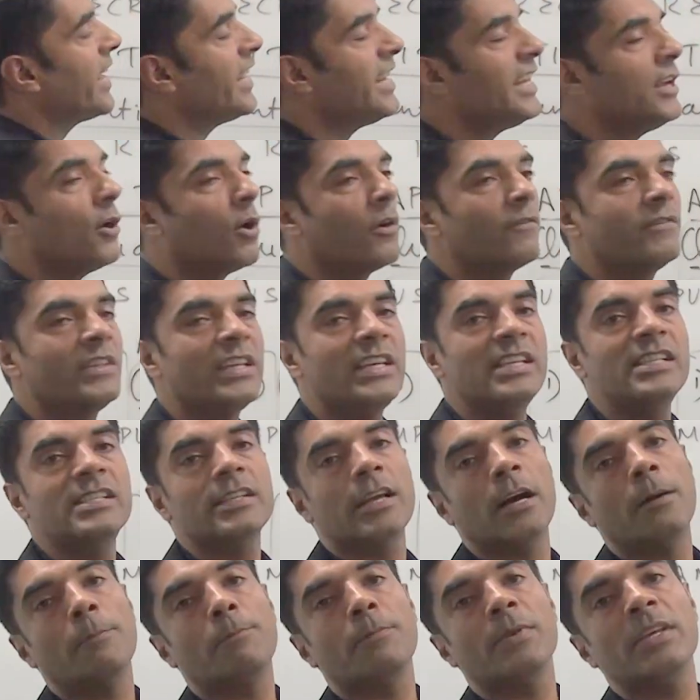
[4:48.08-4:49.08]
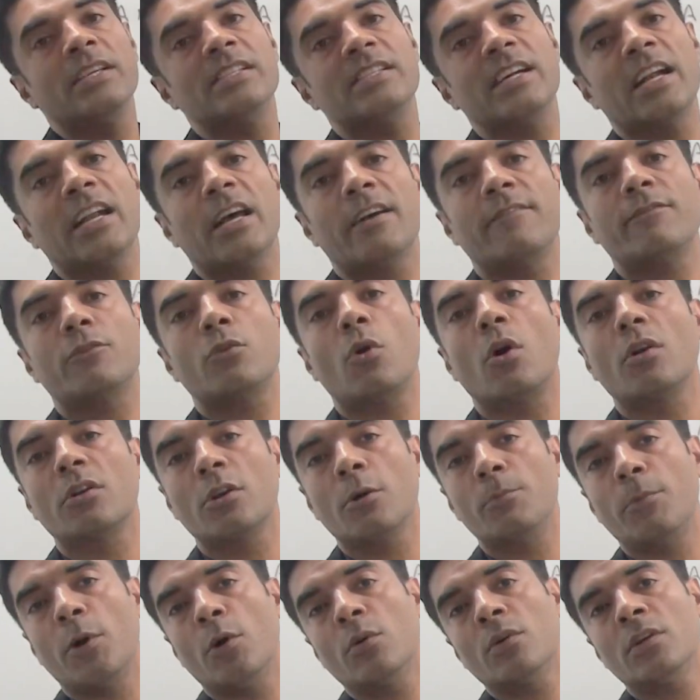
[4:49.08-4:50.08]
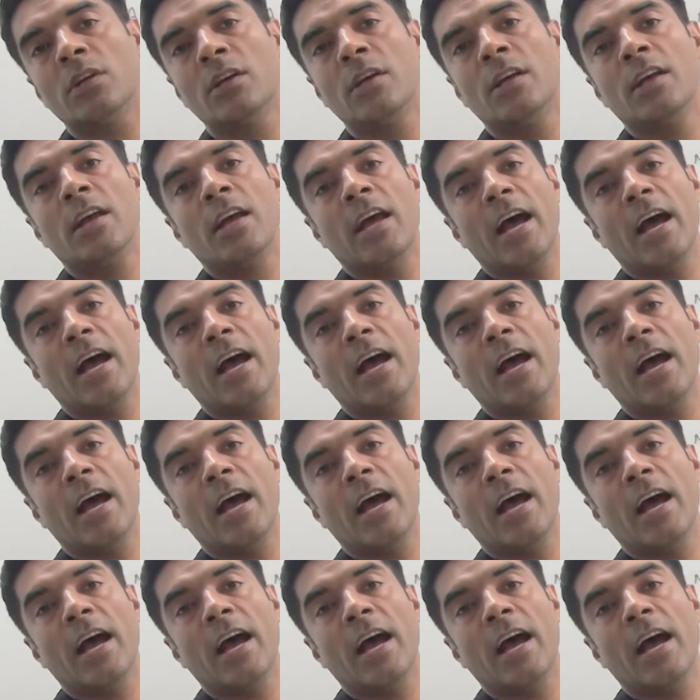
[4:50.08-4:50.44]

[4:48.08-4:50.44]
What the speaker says: any of these companies that I have talked about,